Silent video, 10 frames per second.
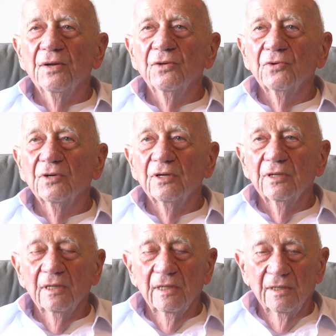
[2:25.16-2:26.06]
you were
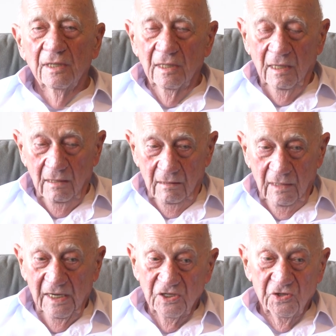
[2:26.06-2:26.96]
in the
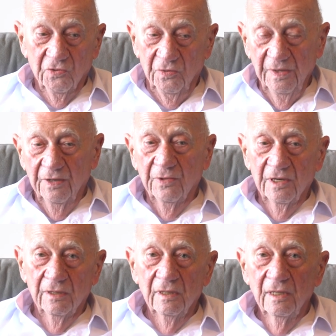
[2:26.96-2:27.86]
guest room where
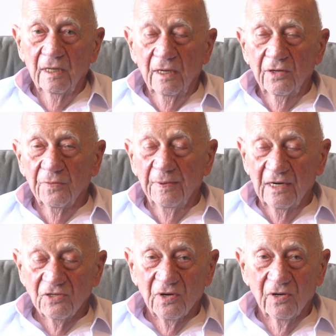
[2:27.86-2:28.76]
your
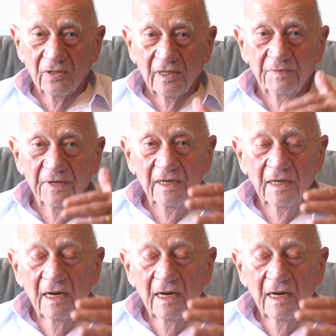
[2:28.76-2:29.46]
parents were going to be.